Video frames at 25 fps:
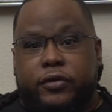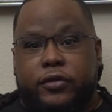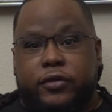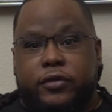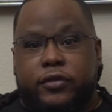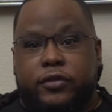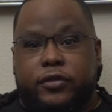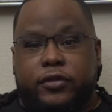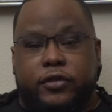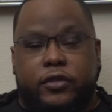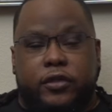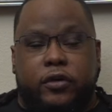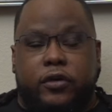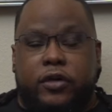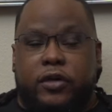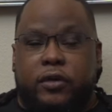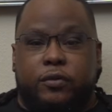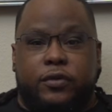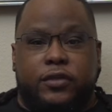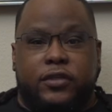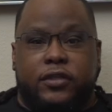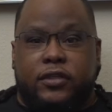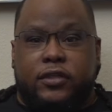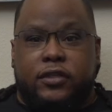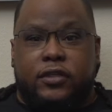Oh, so it
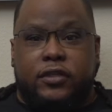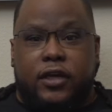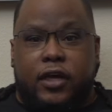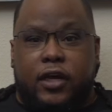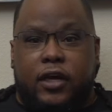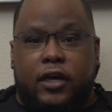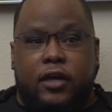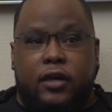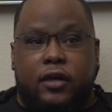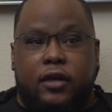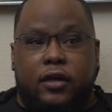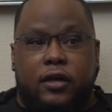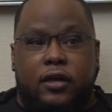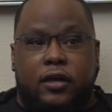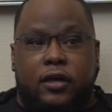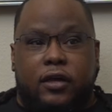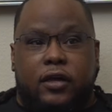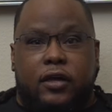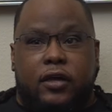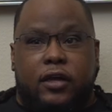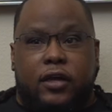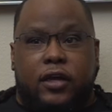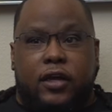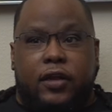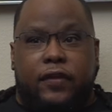okay. was uh,
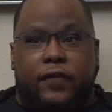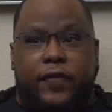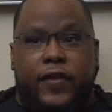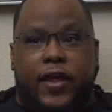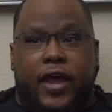in